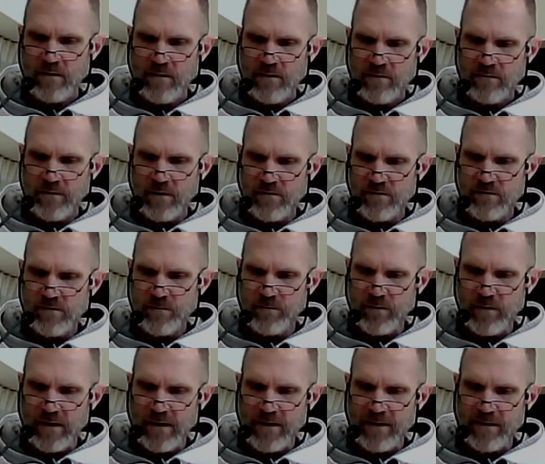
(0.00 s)
Those who
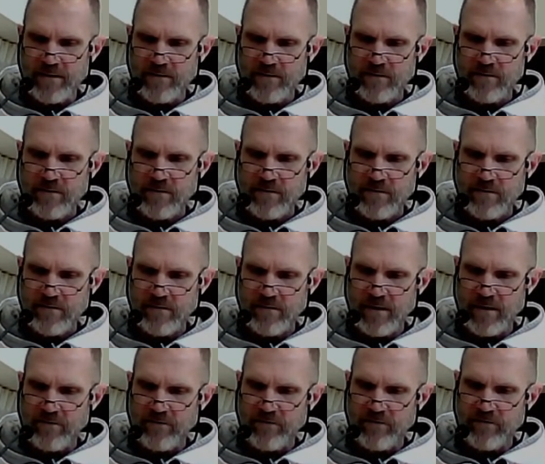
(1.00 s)
pray do
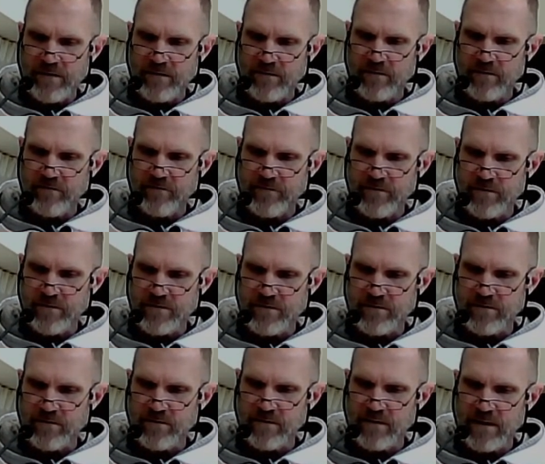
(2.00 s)
not fear the
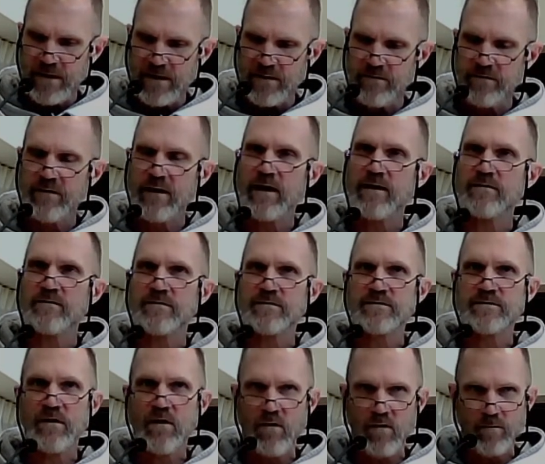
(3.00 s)
future and do not
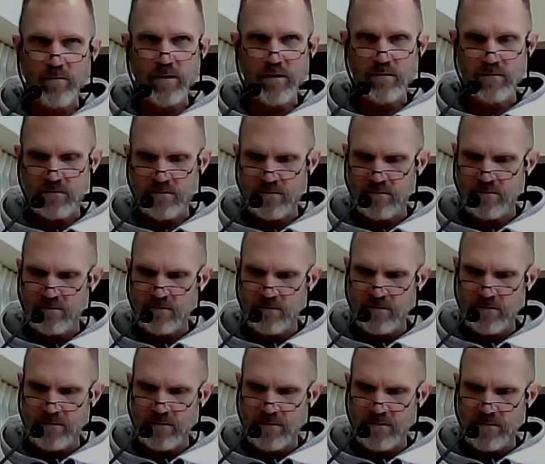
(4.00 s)
lose hope.
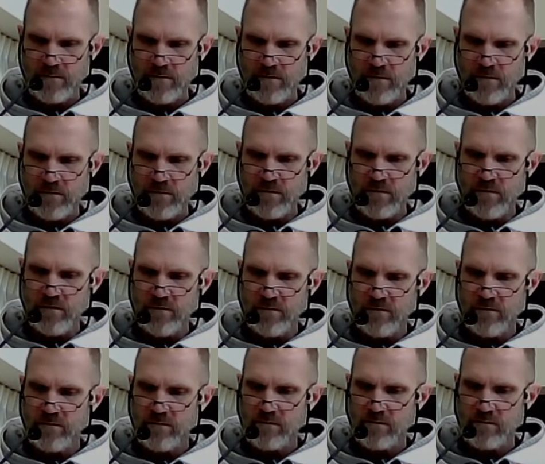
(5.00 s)

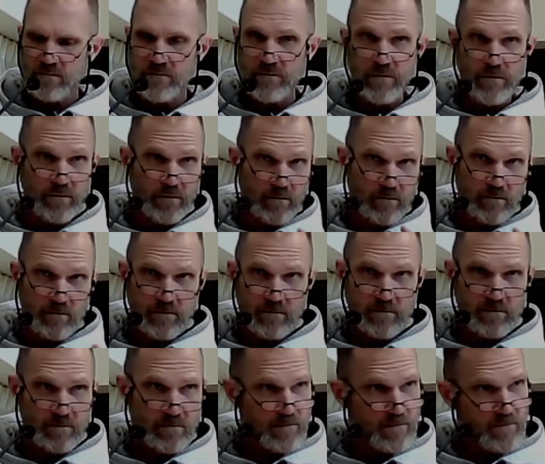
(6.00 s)

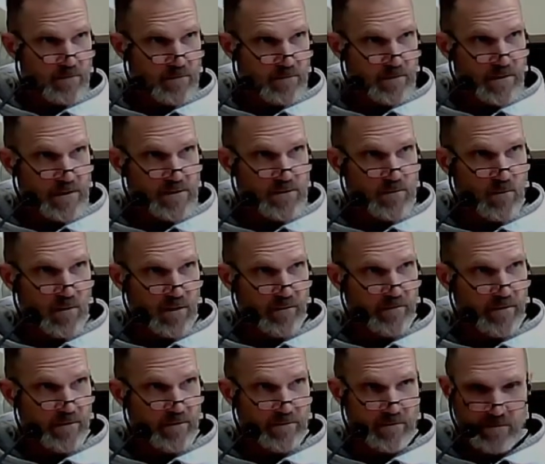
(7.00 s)
You, each one of
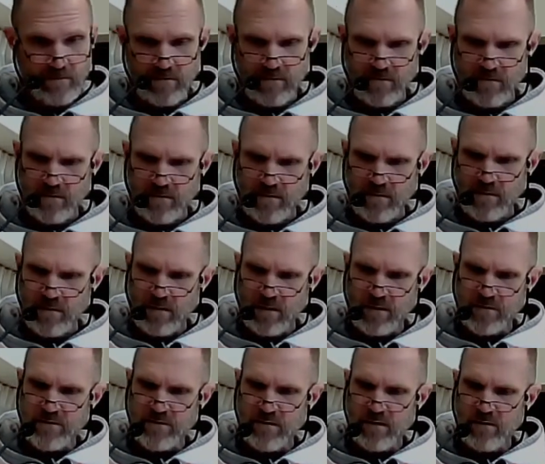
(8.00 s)
you, are
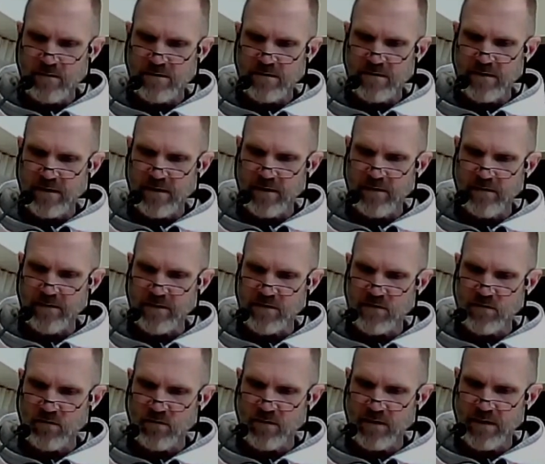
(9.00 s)
chosen to carry
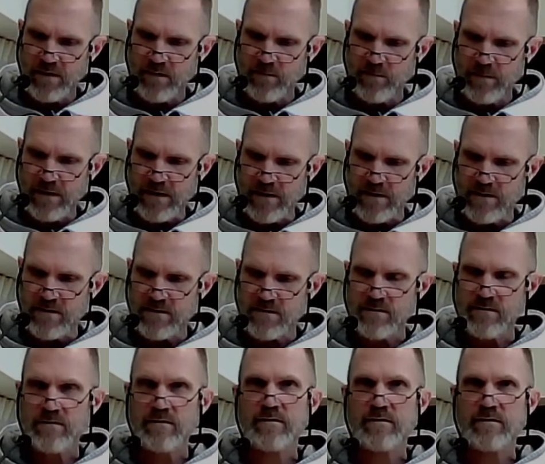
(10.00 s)
joy and peace